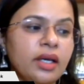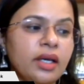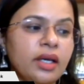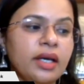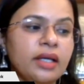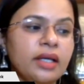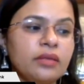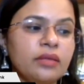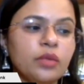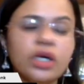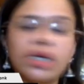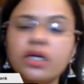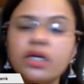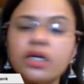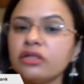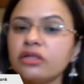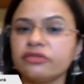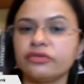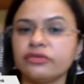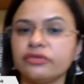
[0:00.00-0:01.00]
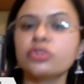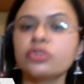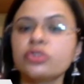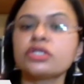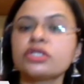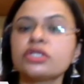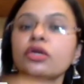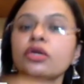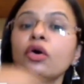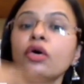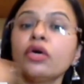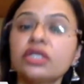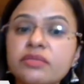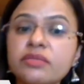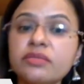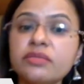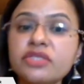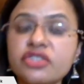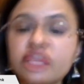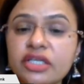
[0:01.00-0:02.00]
and work out, of course,
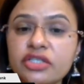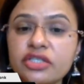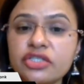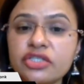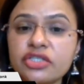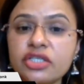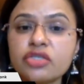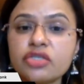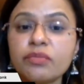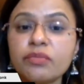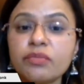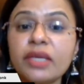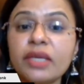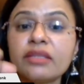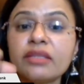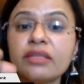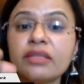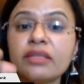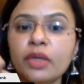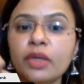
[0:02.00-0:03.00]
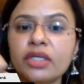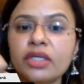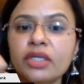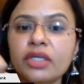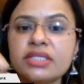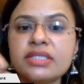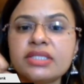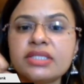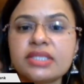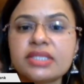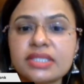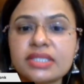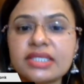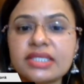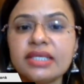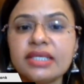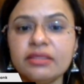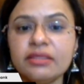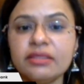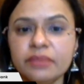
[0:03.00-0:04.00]
long-term strategies to make the policy
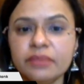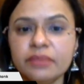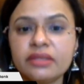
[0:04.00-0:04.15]
sustainable.